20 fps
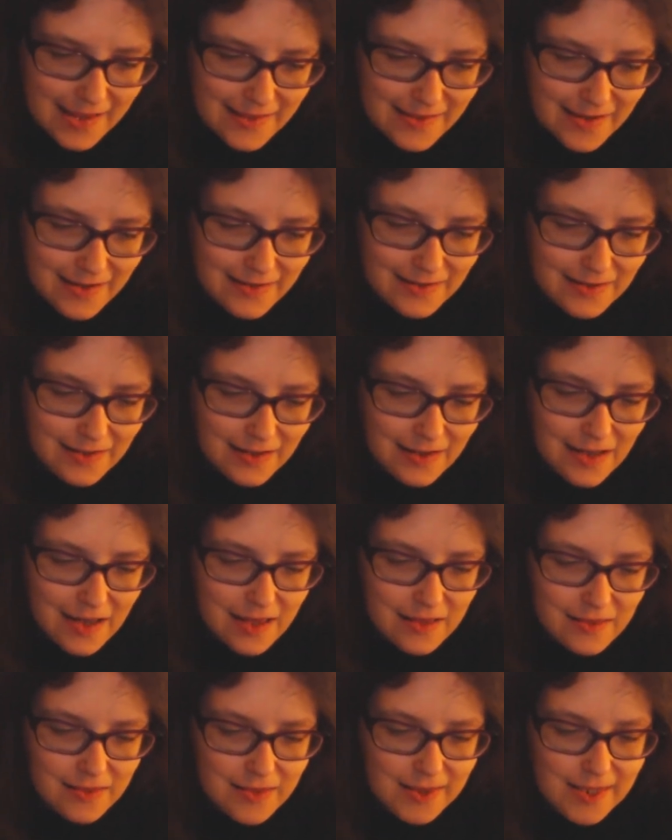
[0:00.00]
and then
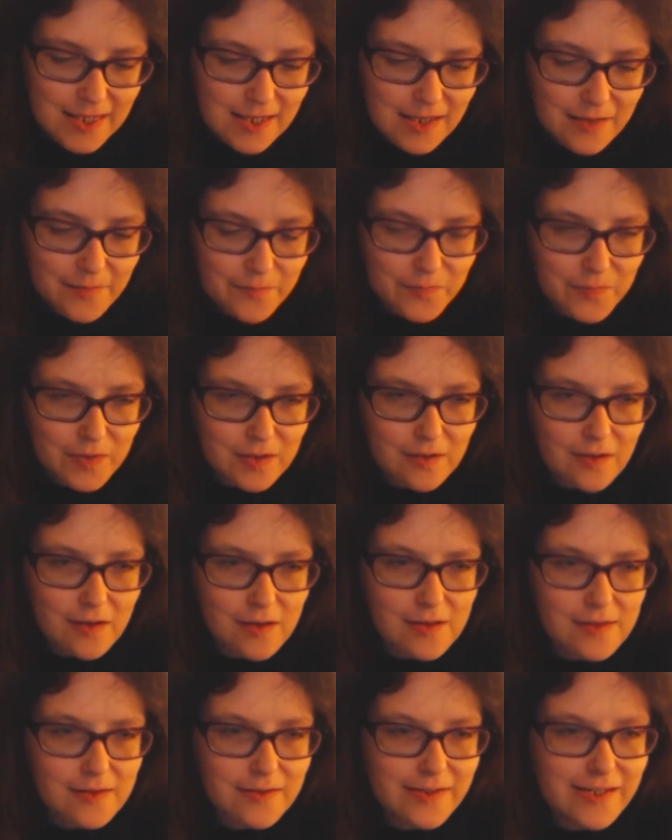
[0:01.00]

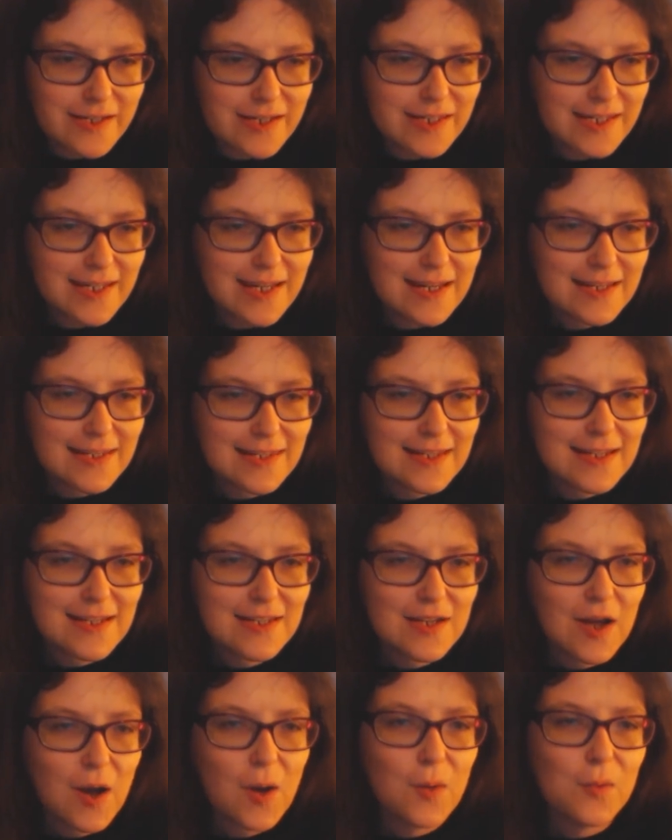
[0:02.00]
she sees
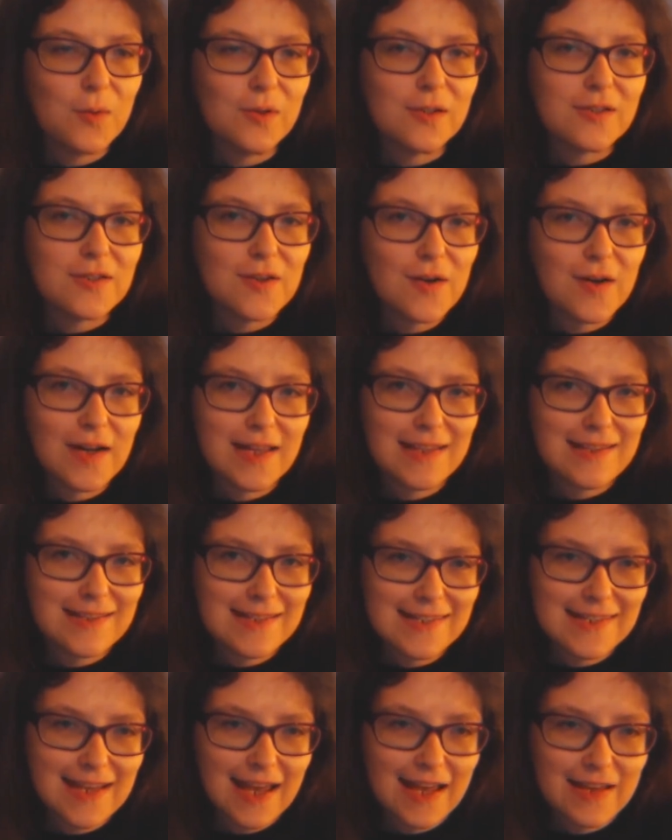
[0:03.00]
these holes cut
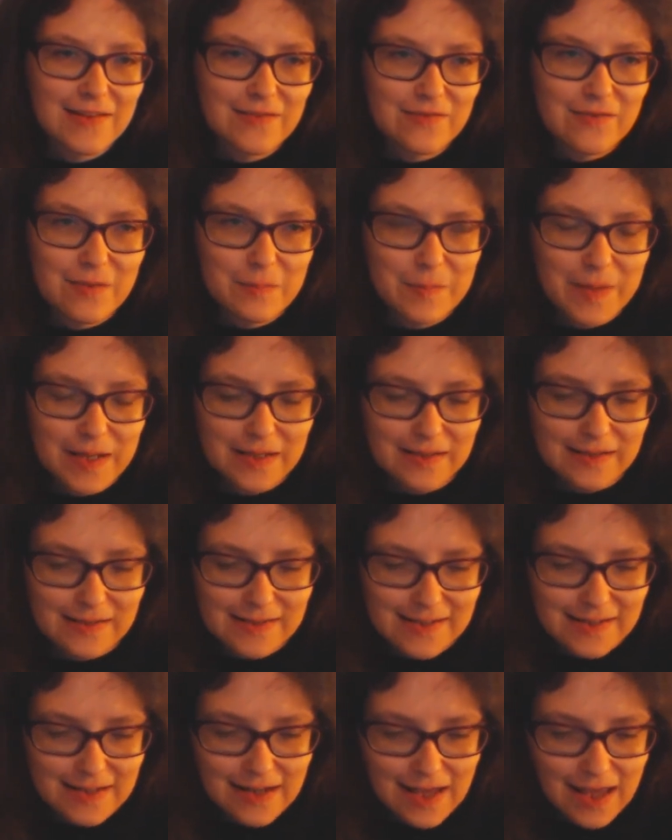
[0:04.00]
in the side of a
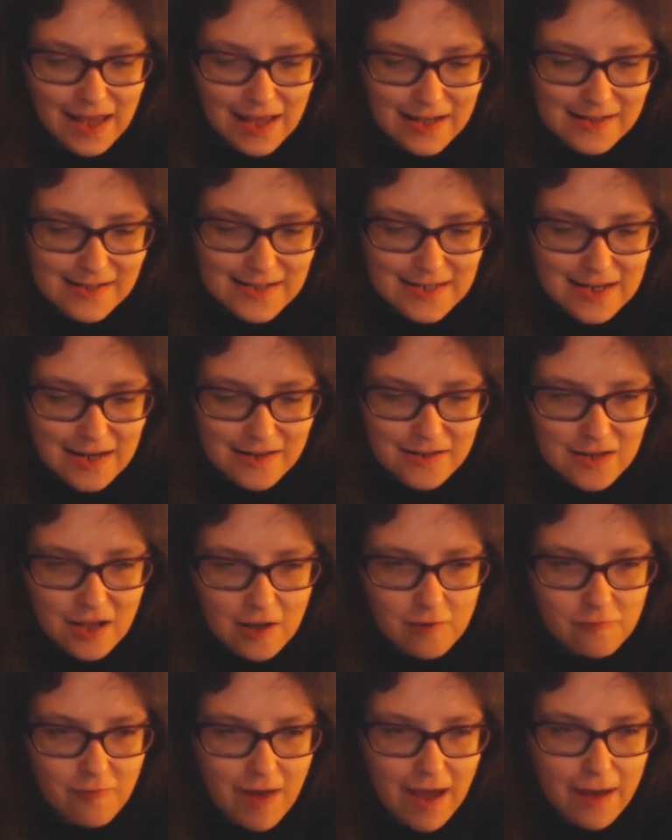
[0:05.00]
building and
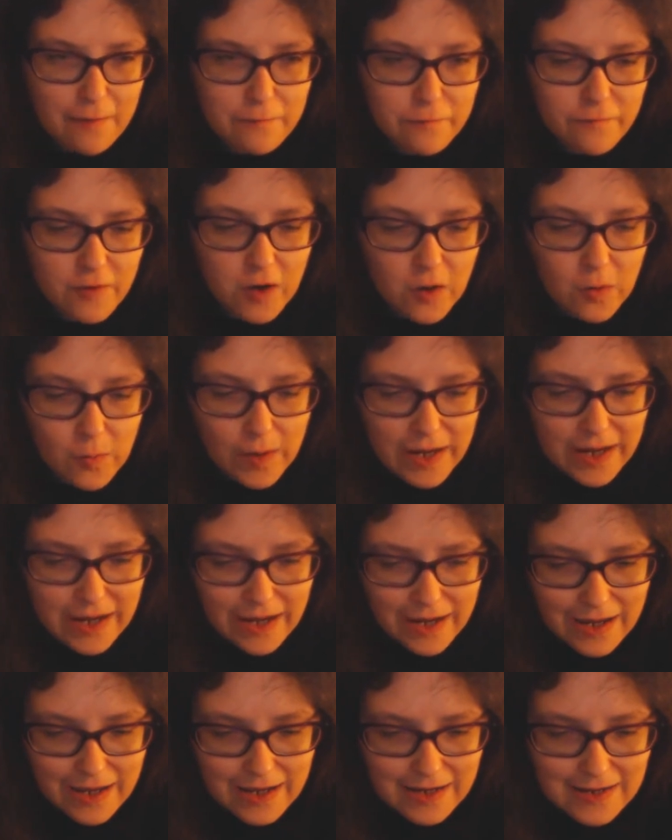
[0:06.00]
says, right, through
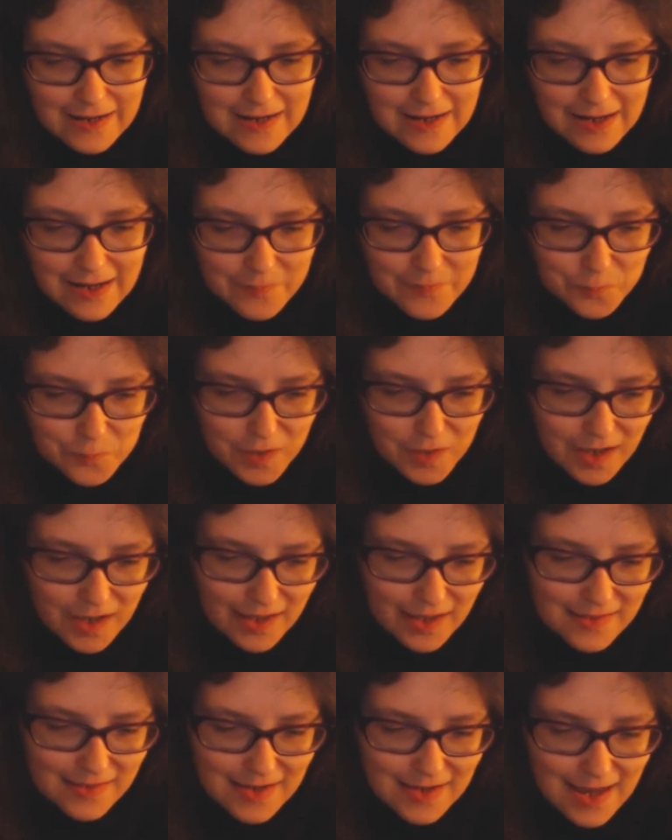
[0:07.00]
here, in here.
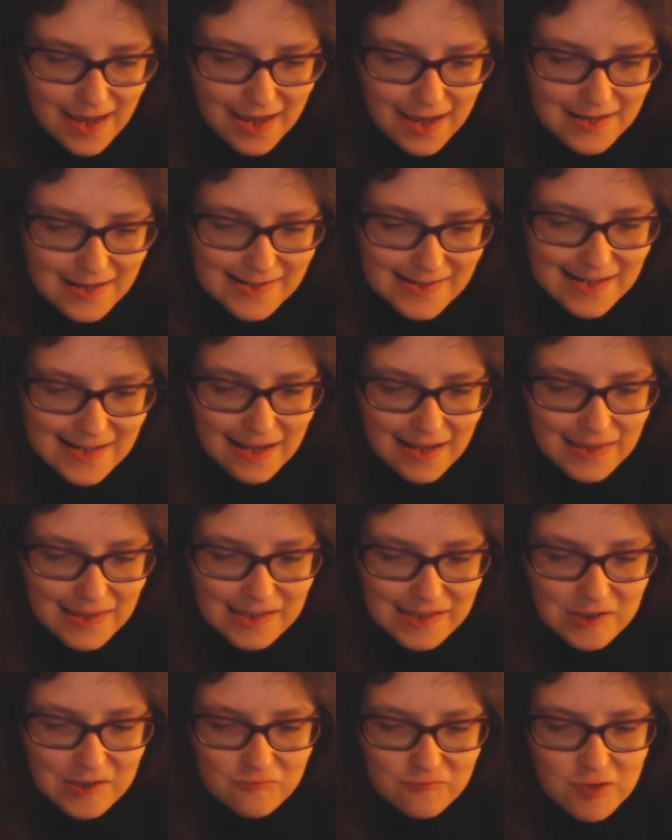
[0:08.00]
And they get
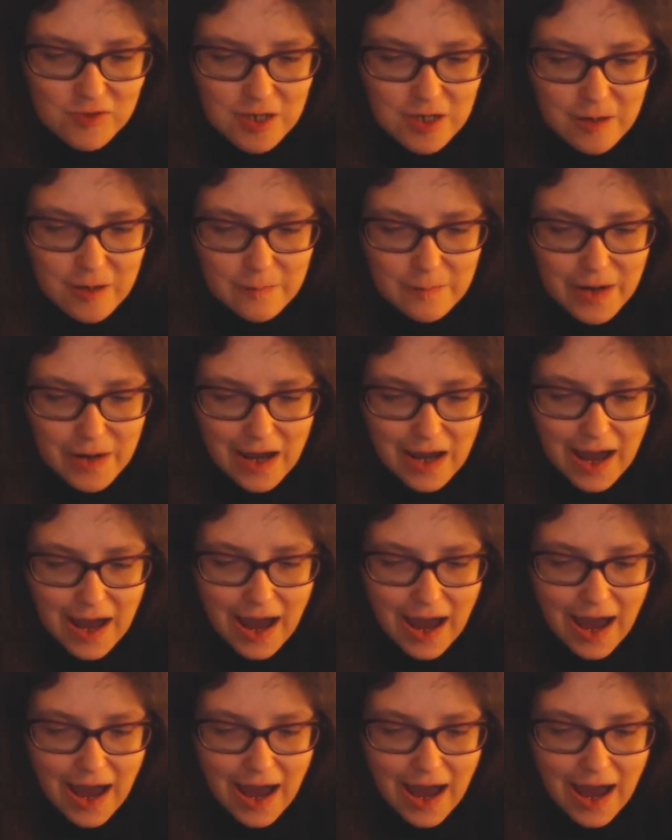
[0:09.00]
inside this room,